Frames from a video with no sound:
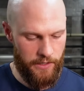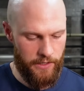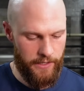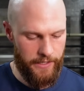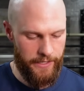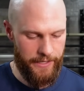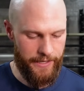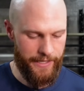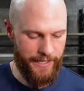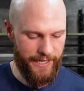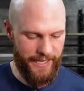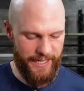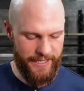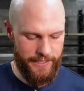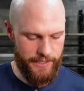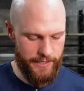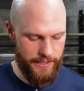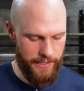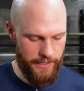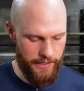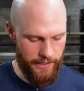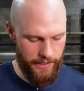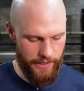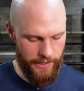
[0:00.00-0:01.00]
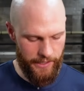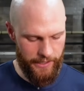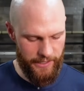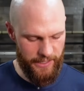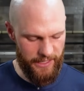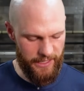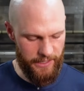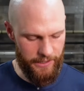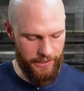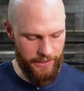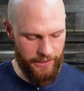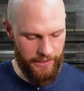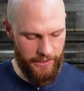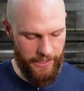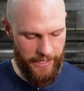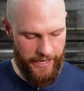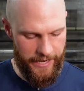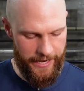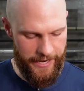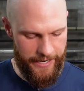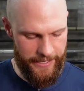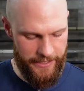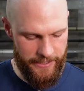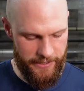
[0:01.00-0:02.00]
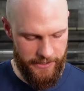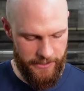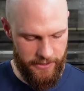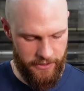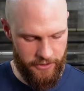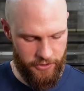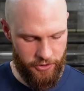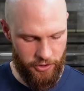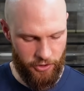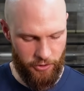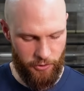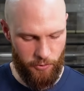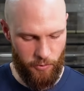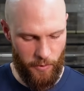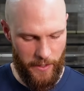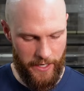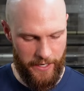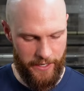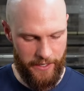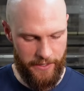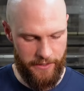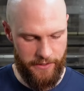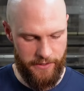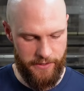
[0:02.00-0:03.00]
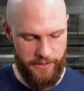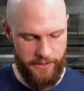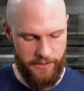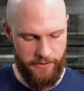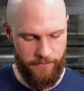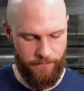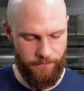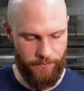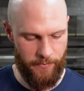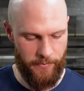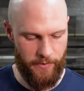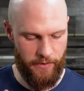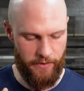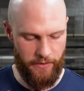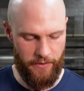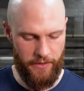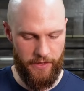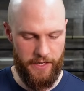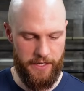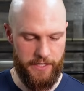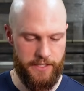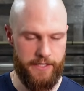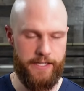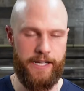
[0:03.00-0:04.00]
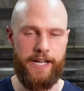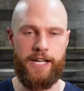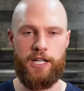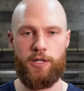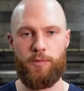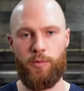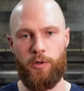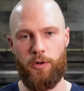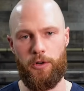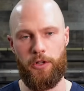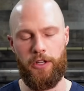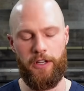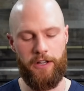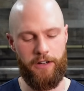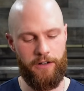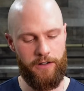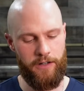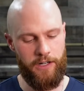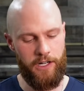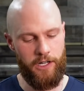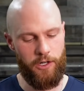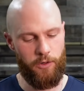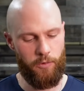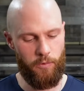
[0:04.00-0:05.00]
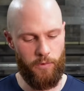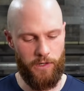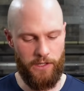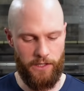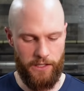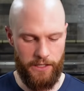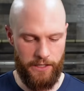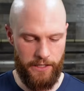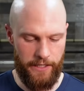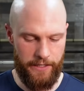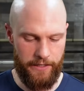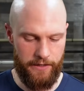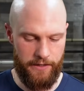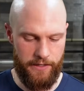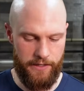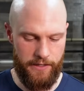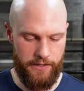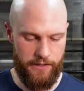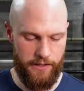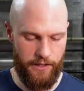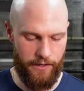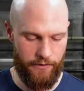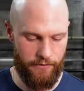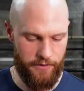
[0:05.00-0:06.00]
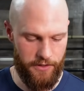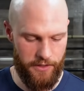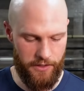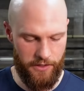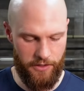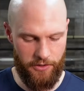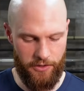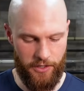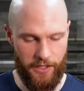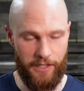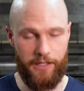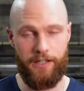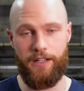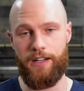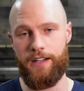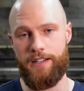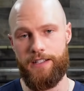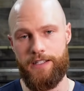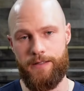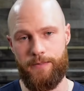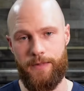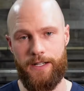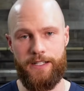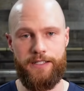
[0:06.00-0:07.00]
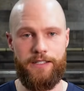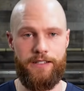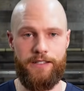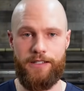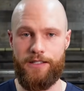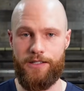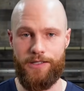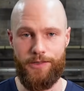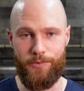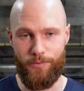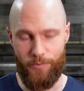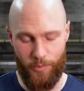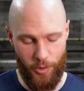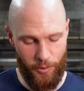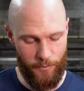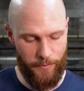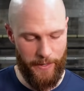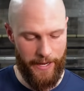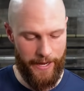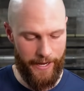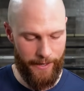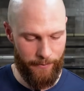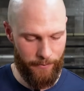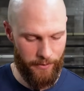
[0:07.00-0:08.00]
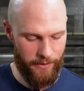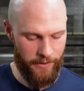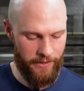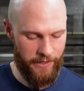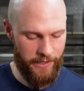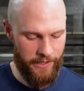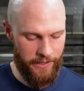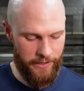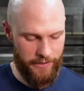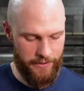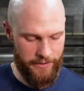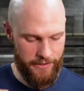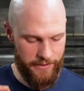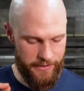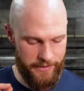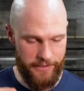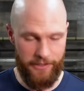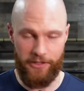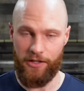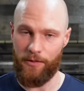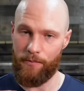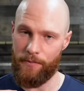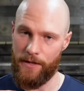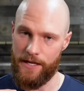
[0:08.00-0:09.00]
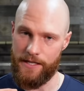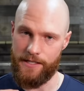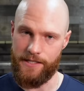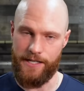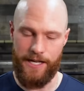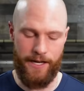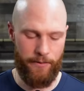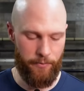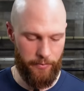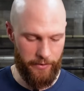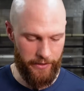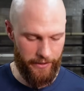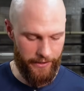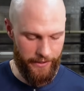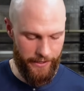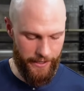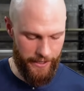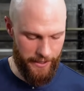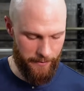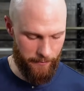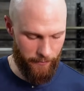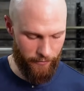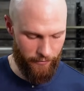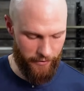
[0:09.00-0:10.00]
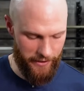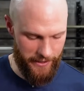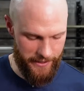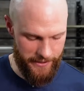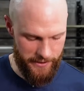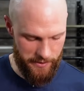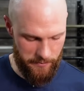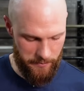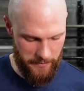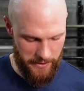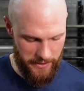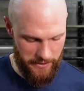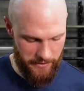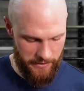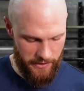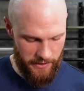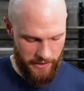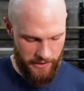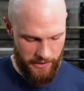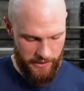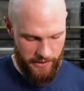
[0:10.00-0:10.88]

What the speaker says: And then I'd say kind of the last 2 ways, this dashboard here, really like this. Obviously you can customize it. This is a Whoop app. Still the best app in the game if you ask me.